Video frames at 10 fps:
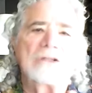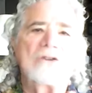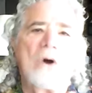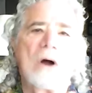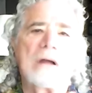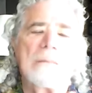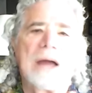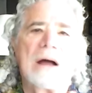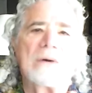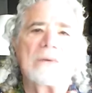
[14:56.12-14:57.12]
to talk
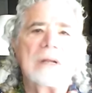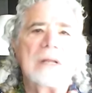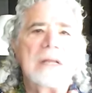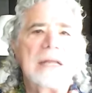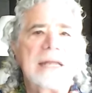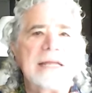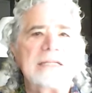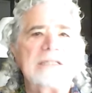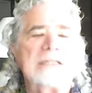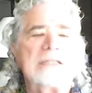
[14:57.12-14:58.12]
about
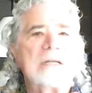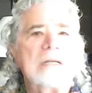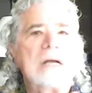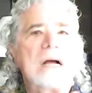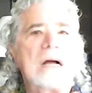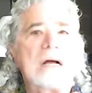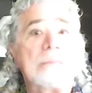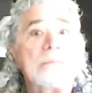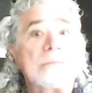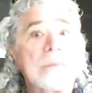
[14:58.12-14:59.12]
his
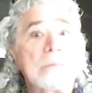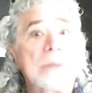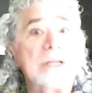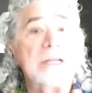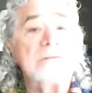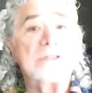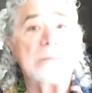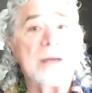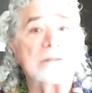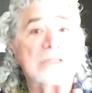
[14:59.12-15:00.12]
um, beliefs
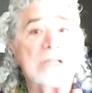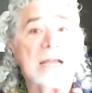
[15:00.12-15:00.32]
about